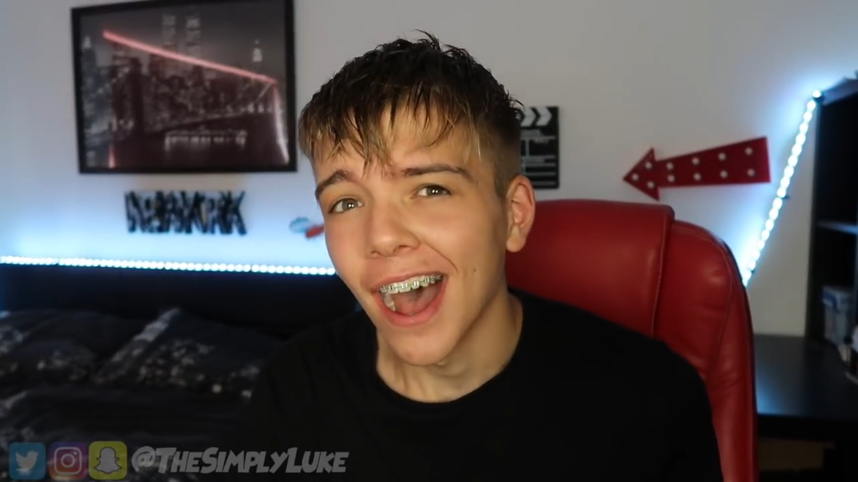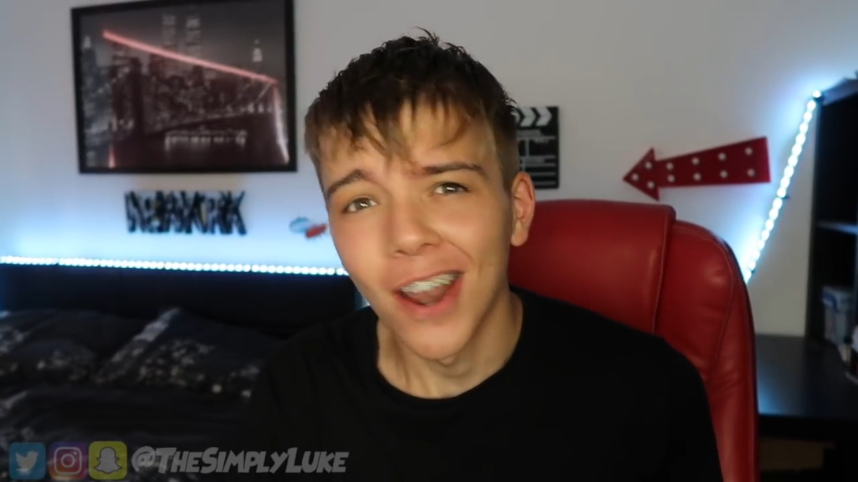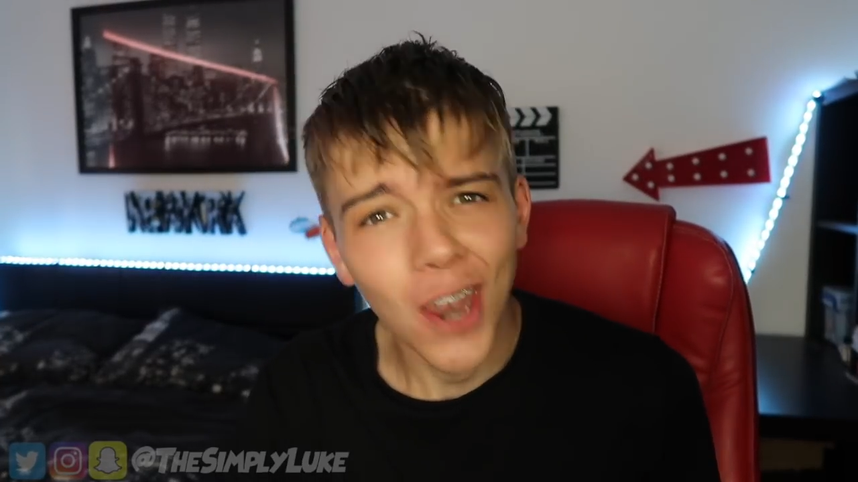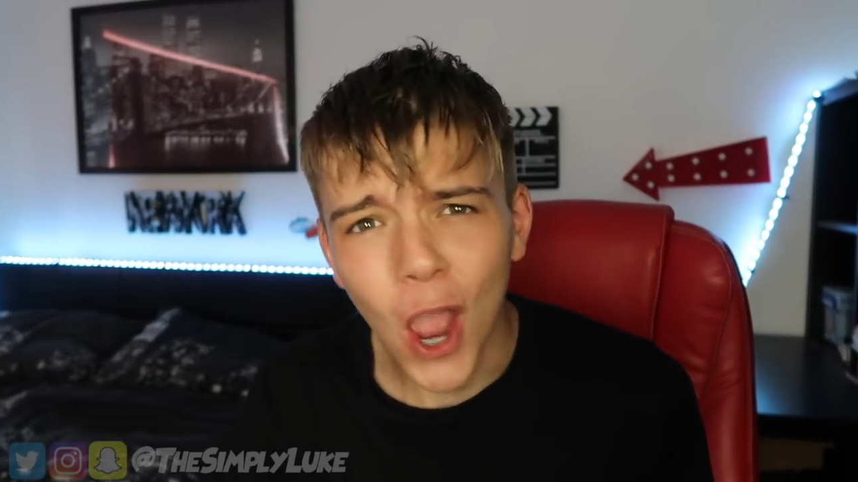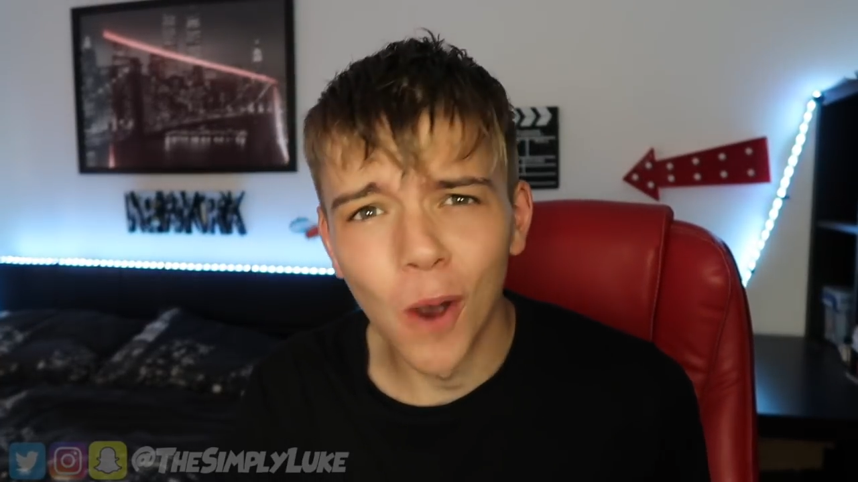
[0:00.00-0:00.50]

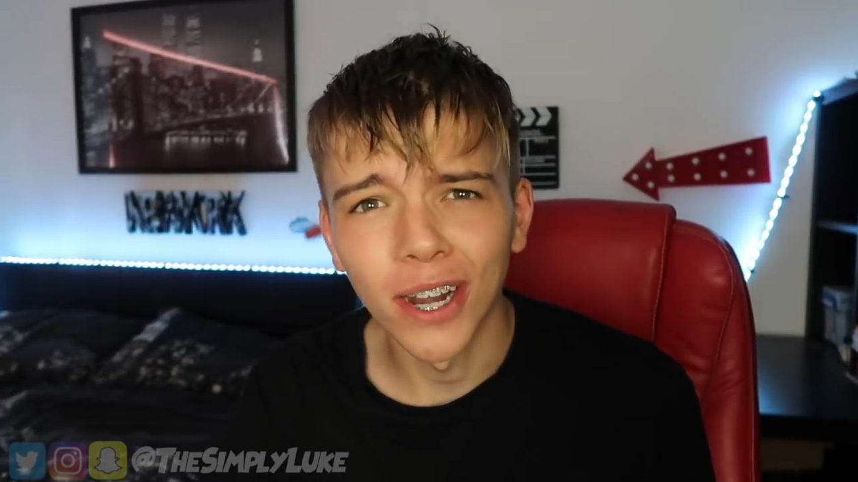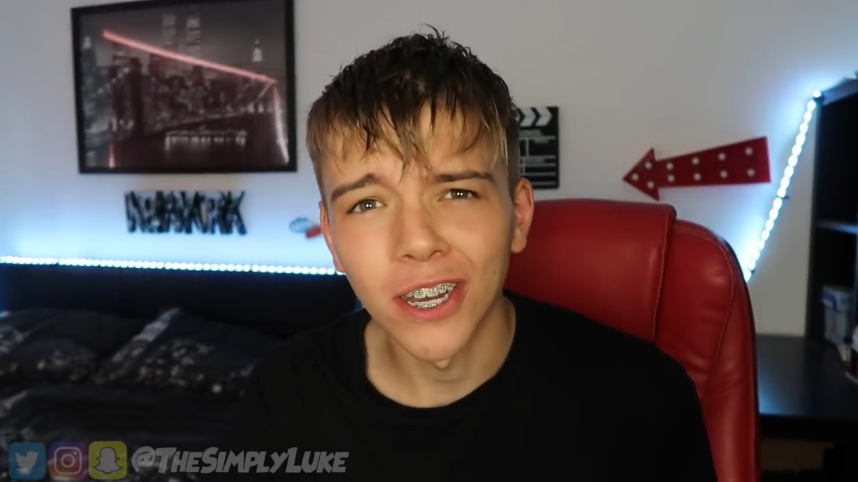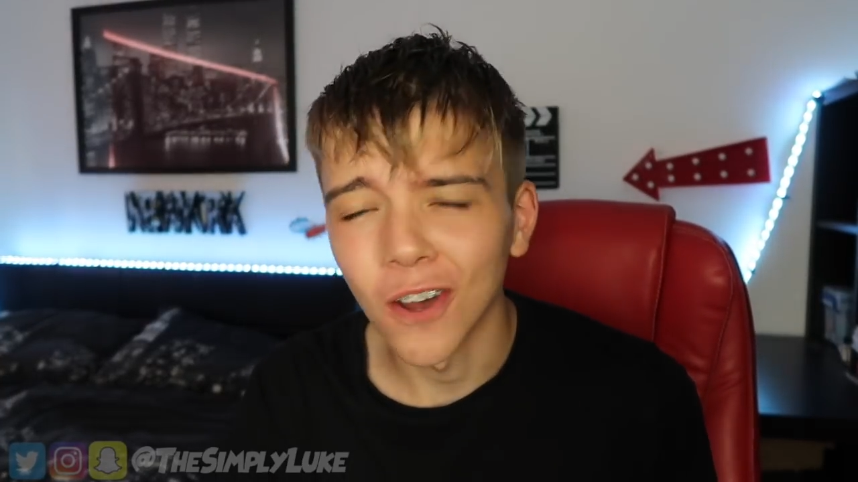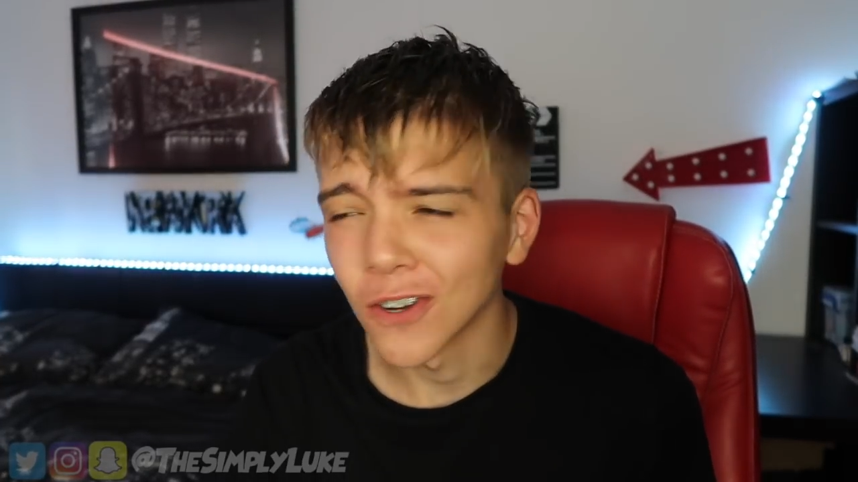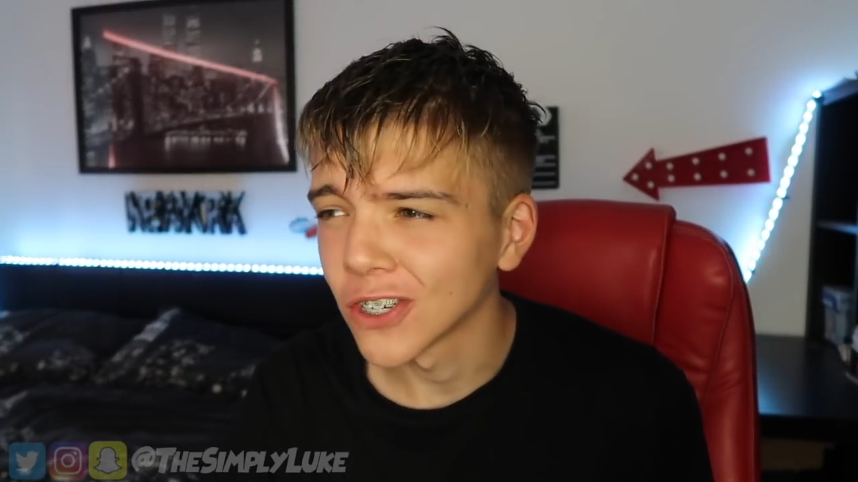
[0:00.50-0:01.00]
And no, I
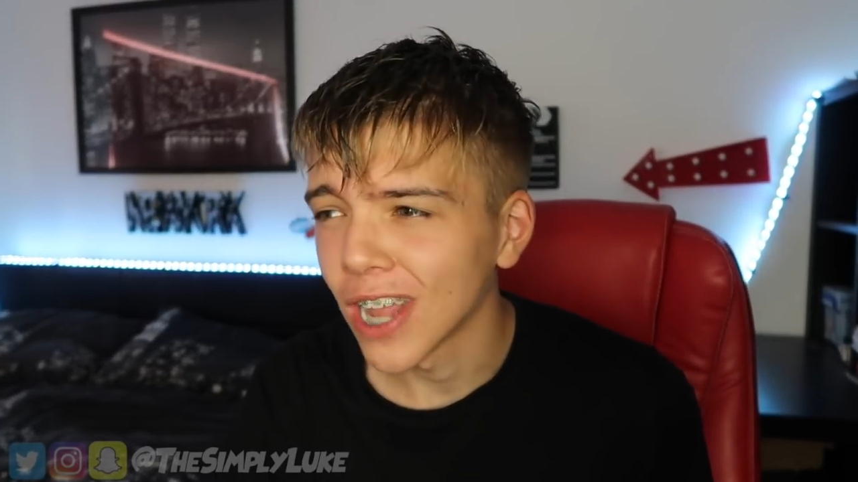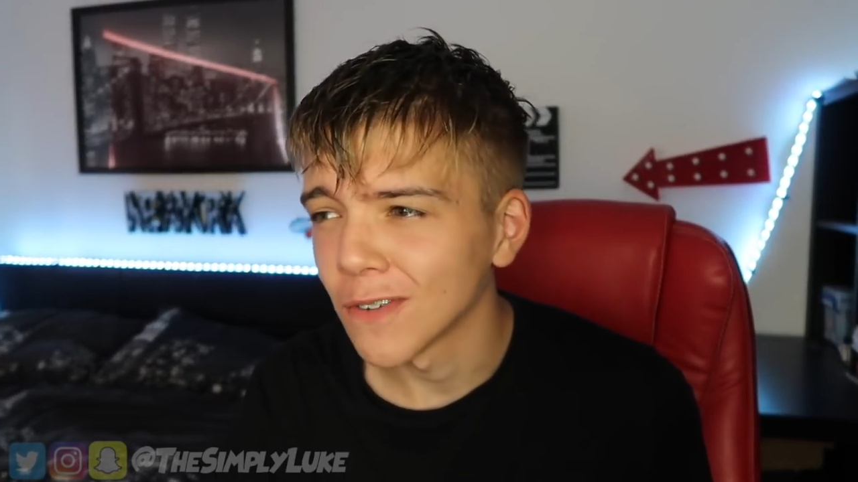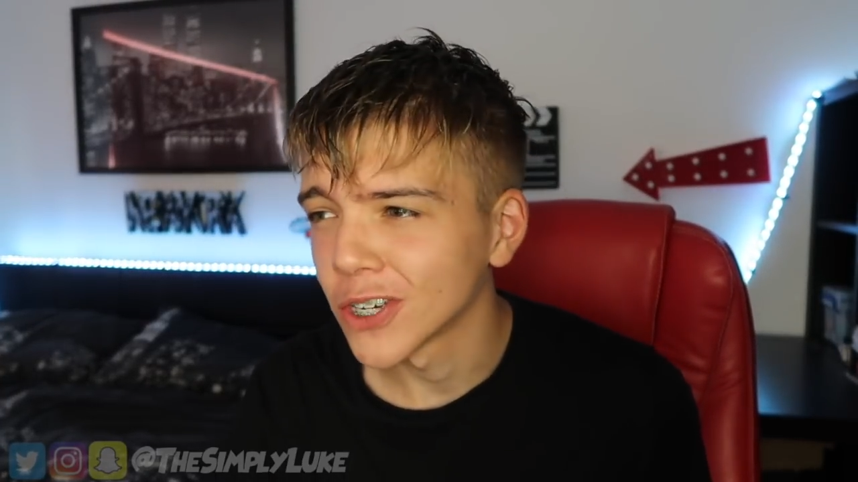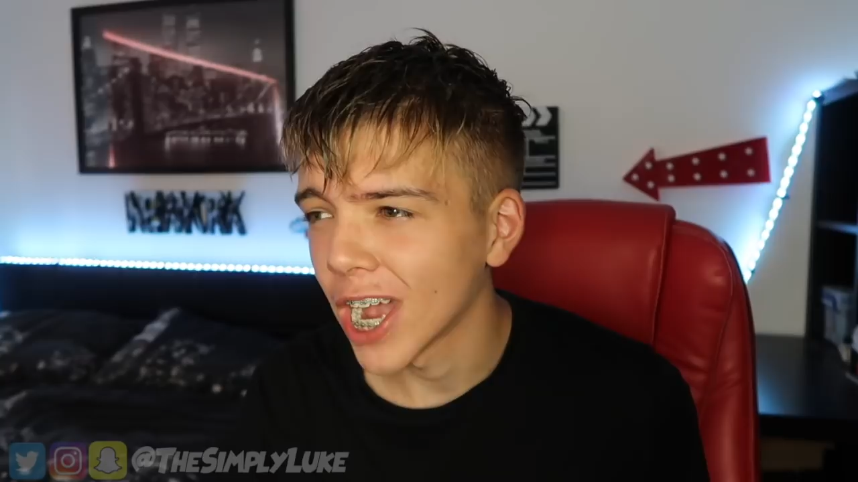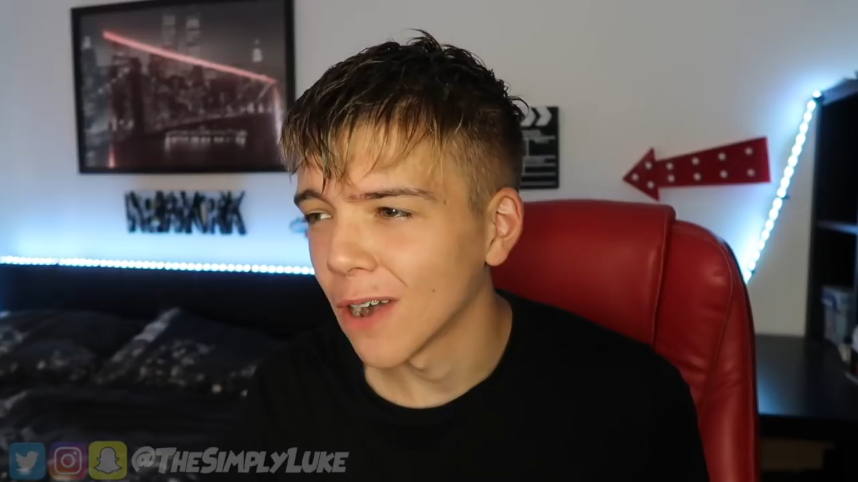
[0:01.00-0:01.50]
did not just
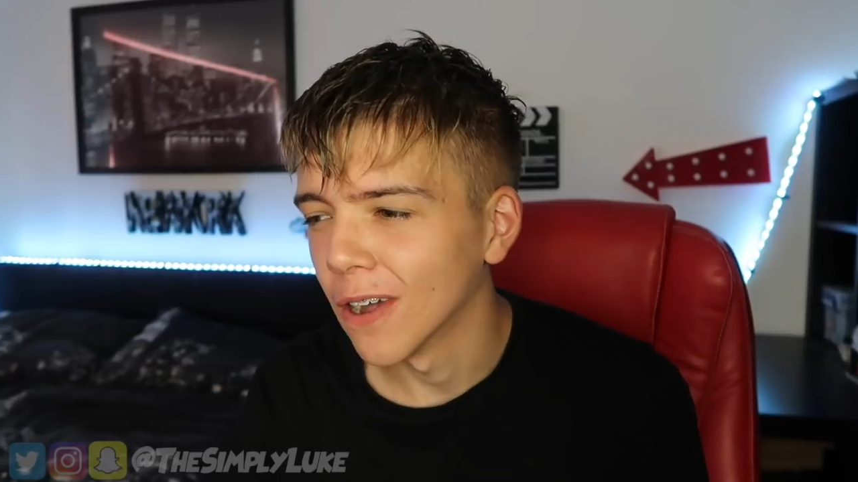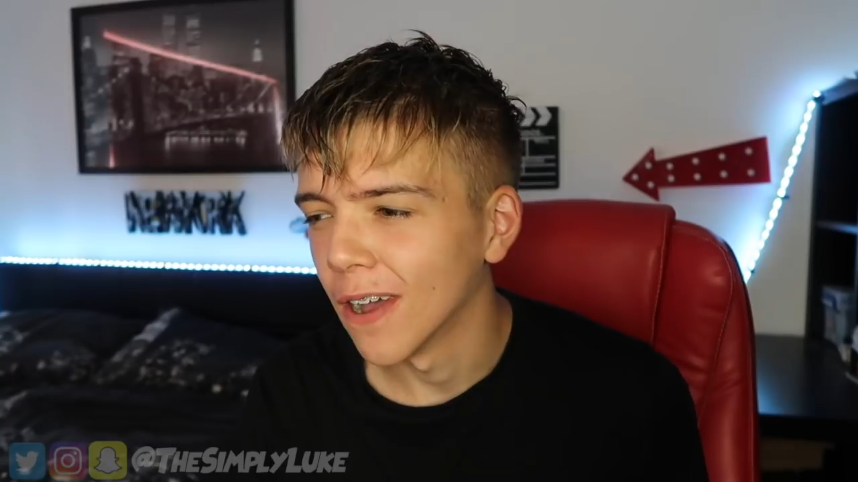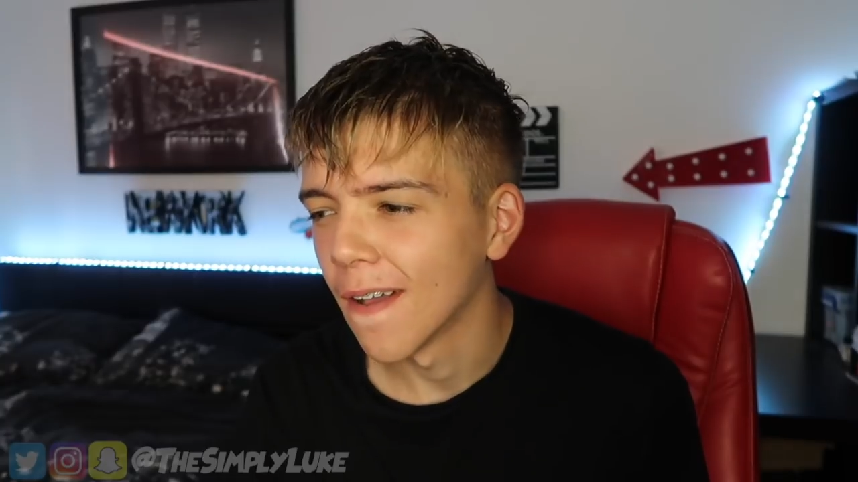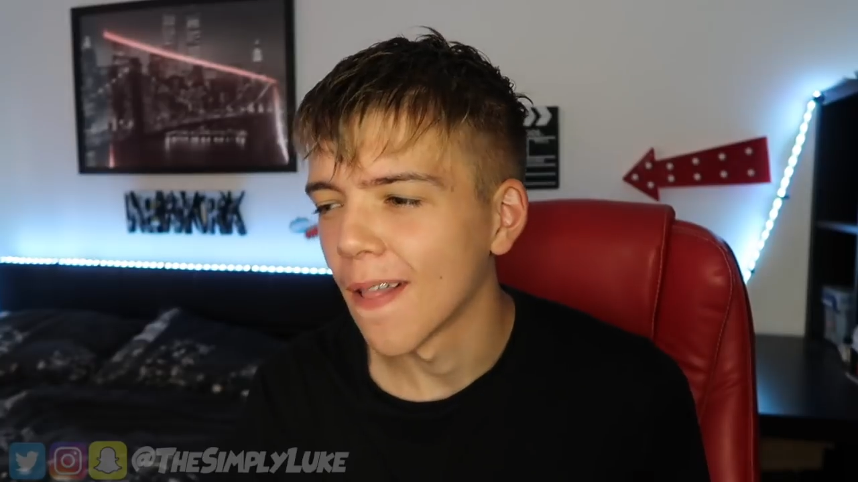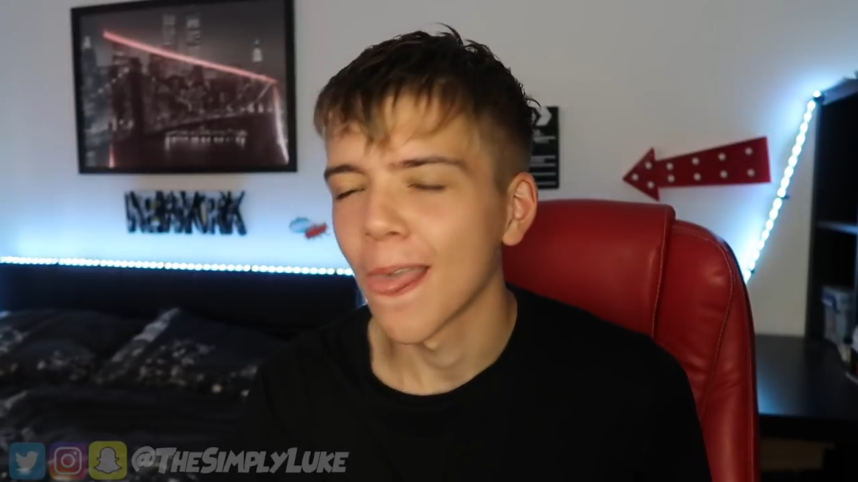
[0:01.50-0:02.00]
have a
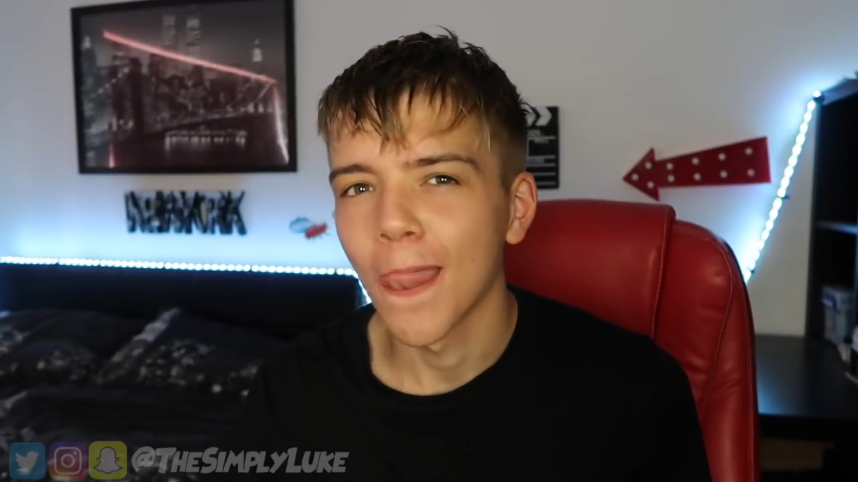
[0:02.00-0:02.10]
shower.